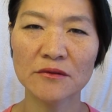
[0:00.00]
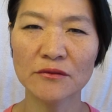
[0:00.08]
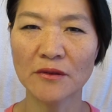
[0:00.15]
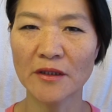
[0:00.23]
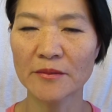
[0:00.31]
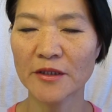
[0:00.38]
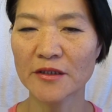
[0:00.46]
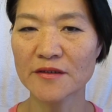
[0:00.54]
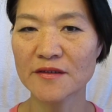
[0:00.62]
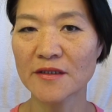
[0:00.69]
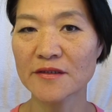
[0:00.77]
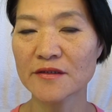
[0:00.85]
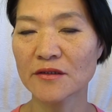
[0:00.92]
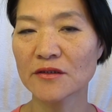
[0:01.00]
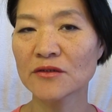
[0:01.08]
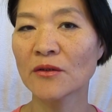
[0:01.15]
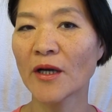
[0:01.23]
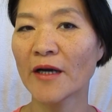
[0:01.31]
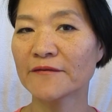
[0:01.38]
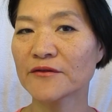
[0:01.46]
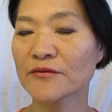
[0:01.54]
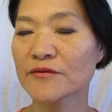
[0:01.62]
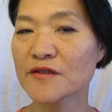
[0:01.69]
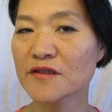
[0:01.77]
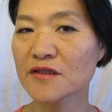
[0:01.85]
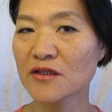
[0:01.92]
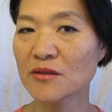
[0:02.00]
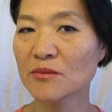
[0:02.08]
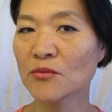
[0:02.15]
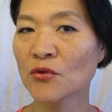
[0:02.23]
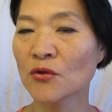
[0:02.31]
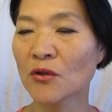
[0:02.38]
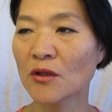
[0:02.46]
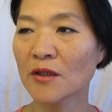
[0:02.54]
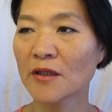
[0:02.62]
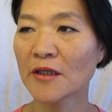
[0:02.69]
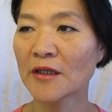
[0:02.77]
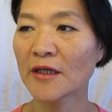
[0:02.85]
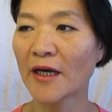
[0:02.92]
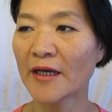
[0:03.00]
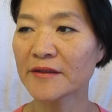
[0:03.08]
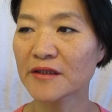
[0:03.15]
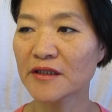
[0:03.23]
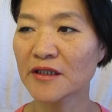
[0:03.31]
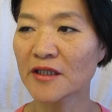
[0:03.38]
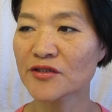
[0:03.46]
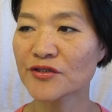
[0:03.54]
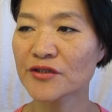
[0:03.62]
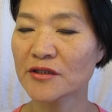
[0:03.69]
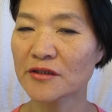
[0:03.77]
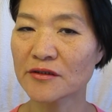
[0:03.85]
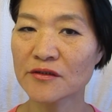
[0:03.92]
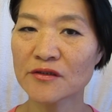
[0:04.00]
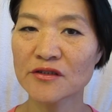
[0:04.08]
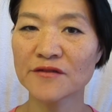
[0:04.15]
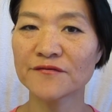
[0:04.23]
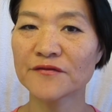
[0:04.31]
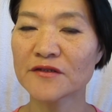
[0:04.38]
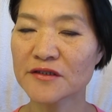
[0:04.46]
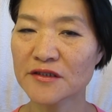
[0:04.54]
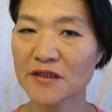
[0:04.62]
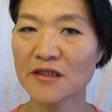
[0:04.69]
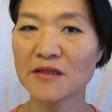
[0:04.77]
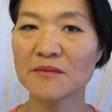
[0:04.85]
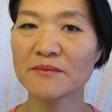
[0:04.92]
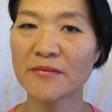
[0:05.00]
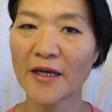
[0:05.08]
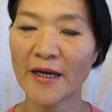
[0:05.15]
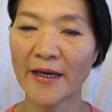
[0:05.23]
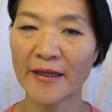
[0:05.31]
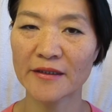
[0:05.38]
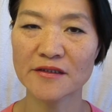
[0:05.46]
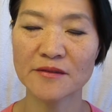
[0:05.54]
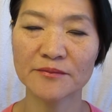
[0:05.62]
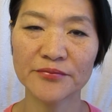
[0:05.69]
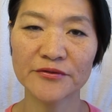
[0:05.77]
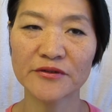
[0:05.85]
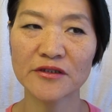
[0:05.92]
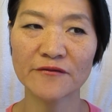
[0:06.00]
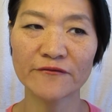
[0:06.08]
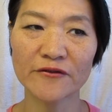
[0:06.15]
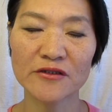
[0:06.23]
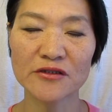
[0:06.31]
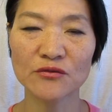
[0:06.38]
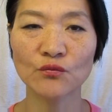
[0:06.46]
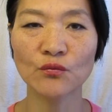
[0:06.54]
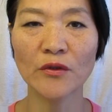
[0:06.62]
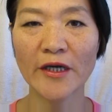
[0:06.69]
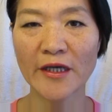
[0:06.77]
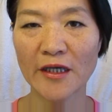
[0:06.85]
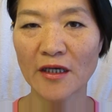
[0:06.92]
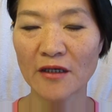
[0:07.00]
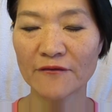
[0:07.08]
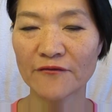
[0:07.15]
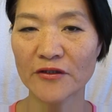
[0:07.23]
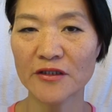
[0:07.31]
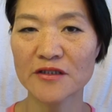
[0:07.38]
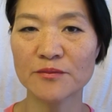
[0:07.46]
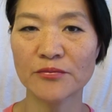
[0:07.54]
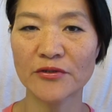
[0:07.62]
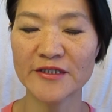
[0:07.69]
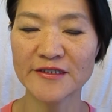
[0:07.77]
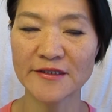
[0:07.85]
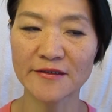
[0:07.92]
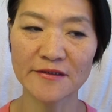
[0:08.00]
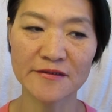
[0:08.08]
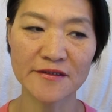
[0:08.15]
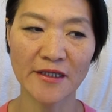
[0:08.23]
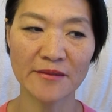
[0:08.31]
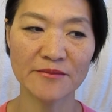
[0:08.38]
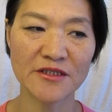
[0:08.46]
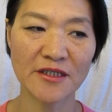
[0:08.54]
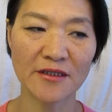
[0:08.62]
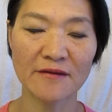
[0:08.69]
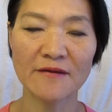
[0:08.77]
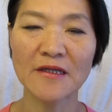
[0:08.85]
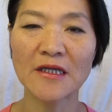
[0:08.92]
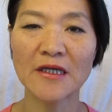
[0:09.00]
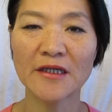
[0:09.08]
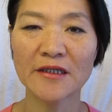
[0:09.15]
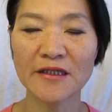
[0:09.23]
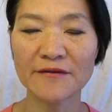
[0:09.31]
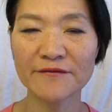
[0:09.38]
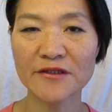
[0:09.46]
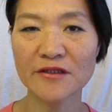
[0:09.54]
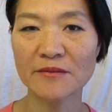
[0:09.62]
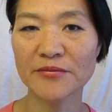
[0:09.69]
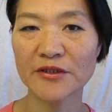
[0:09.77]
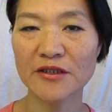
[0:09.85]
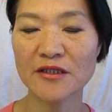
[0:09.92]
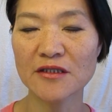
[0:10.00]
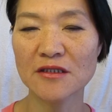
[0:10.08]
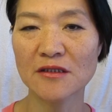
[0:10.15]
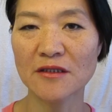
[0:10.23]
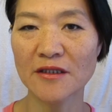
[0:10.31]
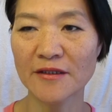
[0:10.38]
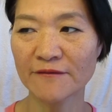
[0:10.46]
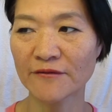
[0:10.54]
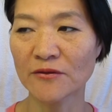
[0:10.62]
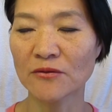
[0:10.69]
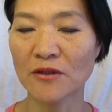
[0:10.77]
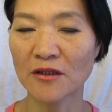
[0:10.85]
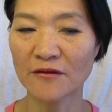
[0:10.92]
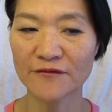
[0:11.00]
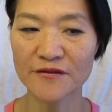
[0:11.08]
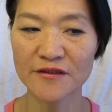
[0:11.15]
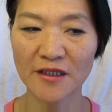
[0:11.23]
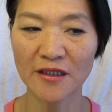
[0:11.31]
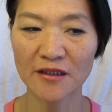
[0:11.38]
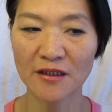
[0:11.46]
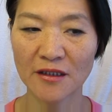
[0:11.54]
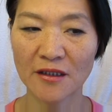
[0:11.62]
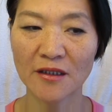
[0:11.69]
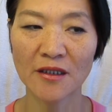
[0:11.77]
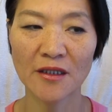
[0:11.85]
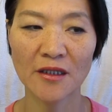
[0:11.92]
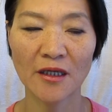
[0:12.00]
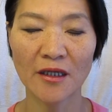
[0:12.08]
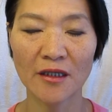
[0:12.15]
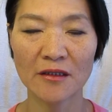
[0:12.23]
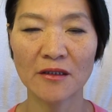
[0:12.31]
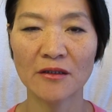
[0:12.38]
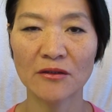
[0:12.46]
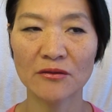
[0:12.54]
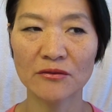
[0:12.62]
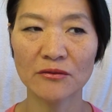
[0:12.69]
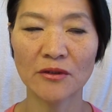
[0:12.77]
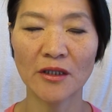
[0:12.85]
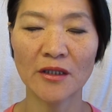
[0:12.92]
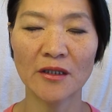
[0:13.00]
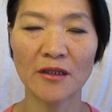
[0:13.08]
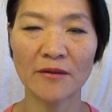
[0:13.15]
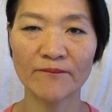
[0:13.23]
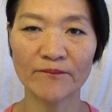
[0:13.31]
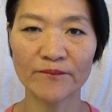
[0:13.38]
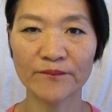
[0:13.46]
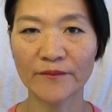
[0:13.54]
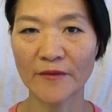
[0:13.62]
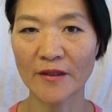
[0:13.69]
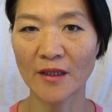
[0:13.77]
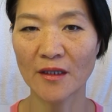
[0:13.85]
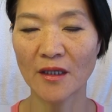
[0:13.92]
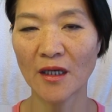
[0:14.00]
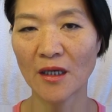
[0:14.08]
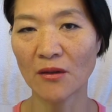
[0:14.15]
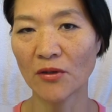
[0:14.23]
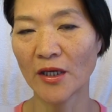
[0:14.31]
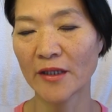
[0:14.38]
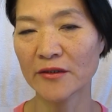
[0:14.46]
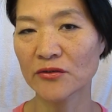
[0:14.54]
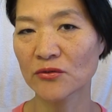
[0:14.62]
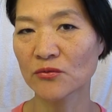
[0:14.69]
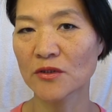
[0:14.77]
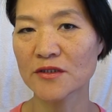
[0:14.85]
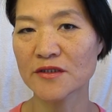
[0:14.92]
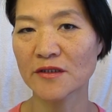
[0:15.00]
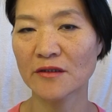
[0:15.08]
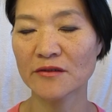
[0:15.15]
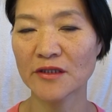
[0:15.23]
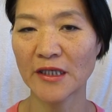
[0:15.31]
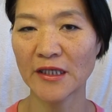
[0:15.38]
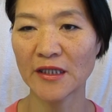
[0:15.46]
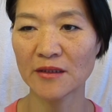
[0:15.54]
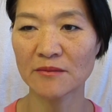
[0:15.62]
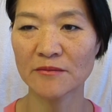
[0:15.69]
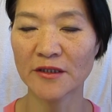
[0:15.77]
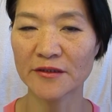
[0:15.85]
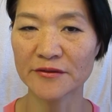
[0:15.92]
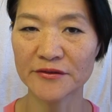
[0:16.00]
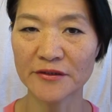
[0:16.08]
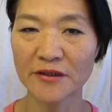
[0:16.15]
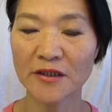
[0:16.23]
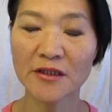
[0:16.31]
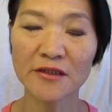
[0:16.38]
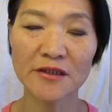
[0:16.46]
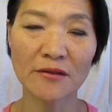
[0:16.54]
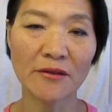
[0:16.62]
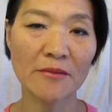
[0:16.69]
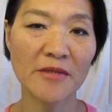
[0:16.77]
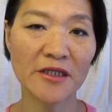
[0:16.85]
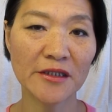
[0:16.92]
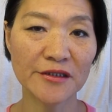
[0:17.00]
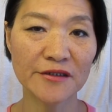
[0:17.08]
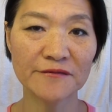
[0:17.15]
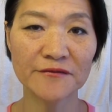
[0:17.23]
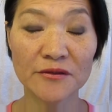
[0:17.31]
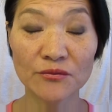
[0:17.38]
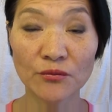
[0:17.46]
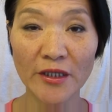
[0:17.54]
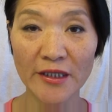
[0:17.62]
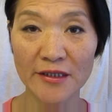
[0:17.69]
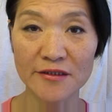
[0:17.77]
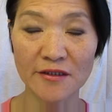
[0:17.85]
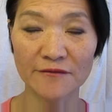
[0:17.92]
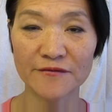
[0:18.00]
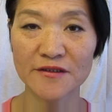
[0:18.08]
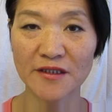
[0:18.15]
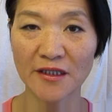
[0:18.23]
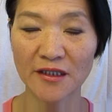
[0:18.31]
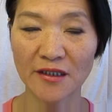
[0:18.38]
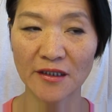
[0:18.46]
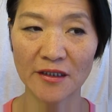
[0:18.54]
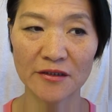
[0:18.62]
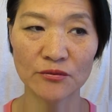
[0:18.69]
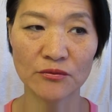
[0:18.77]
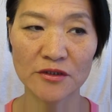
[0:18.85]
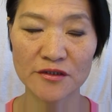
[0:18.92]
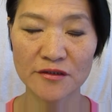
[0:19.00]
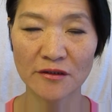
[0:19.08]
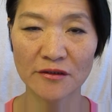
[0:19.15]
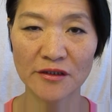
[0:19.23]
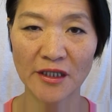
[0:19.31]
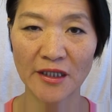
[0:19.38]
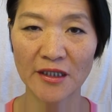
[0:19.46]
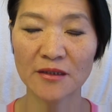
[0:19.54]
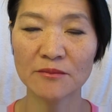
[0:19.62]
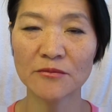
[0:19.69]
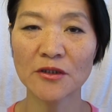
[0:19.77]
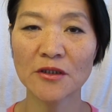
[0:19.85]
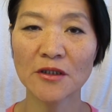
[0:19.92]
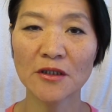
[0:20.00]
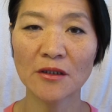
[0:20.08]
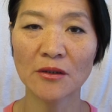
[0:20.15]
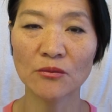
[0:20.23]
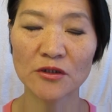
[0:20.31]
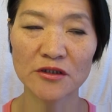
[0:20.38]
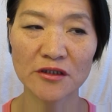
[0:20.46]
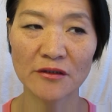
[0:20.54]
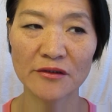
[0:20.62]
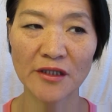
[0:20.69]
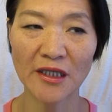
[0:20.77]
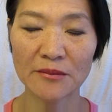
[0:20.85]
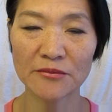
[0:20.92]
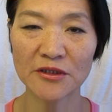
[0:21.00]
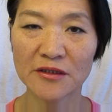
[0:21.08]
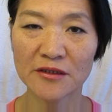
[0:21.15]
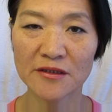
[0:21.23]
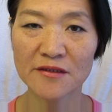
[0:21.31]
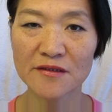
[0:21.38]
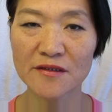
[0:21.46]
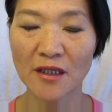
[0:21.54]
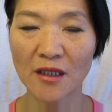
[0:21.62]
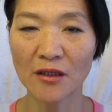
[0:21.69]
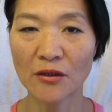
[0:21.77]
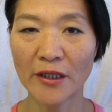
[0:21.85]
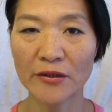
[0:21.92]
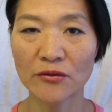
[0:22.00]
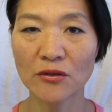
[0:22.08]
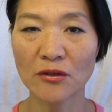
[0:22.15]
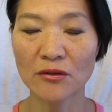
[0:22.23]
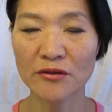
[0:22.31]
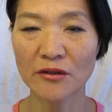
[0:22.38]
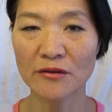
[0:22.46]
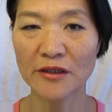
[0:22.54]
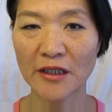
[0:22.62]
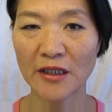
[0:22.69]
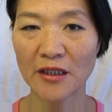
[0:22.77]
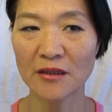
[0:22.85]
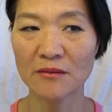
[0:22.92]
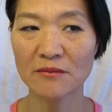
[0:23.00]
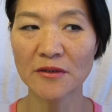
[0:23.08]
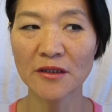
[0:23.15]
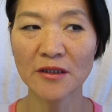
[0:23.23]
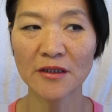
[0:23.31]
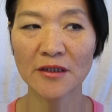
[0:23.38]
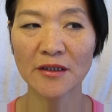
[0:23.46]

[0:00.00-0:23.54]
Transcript: do I make sense? You have to see more and get different impacts, different way of expressing the same thing. Even the beginner level of saying hello, um, how are you, what's your name, and there are many different ways of saying it. What's your name, what your name is, how I call your name,